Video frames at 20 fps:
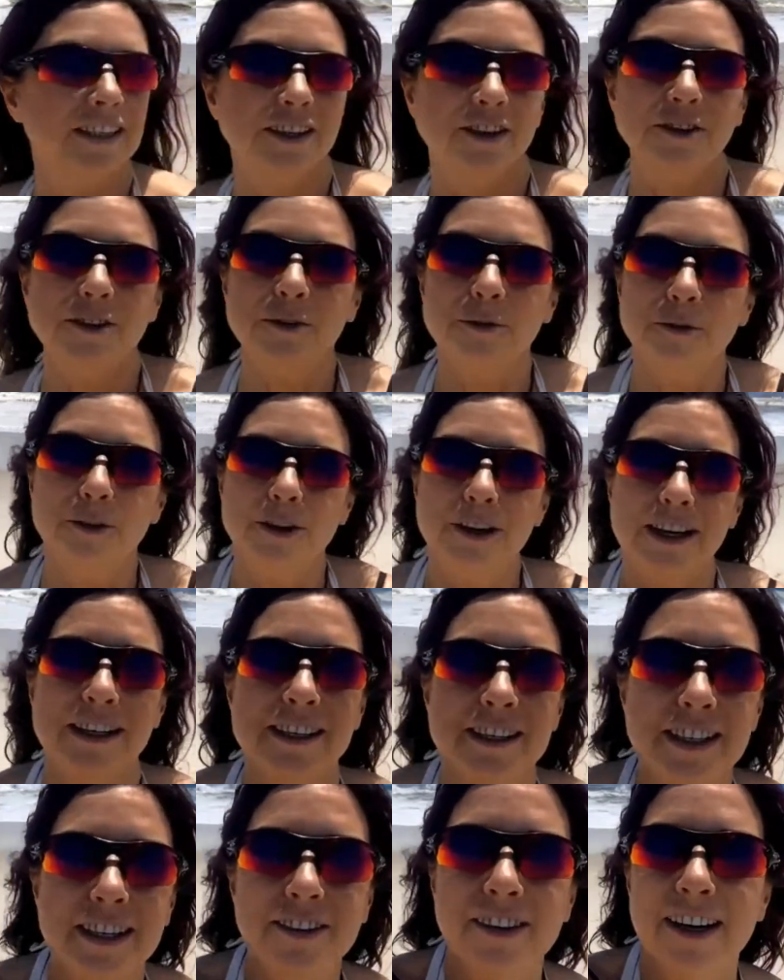Show you what I
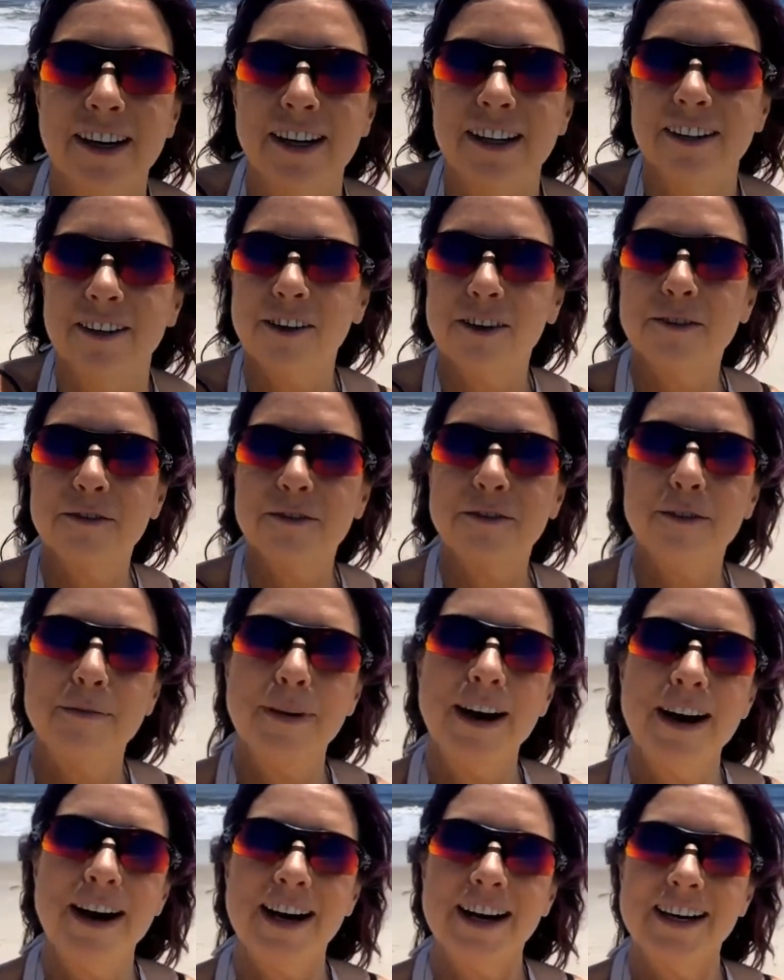see when I look over
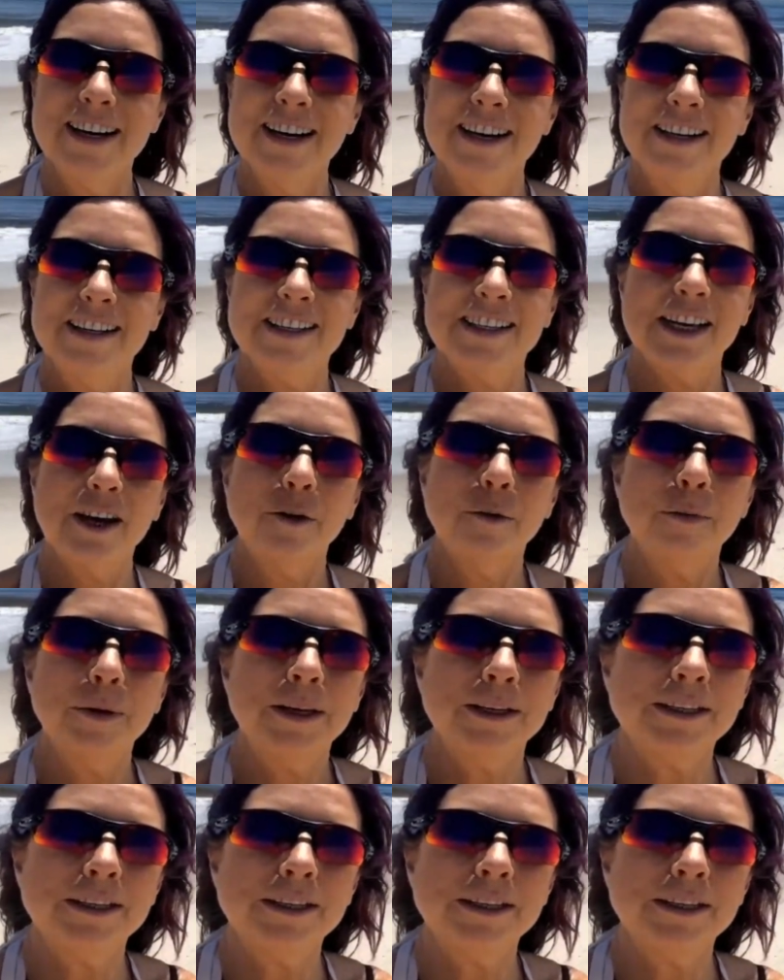mine. Tell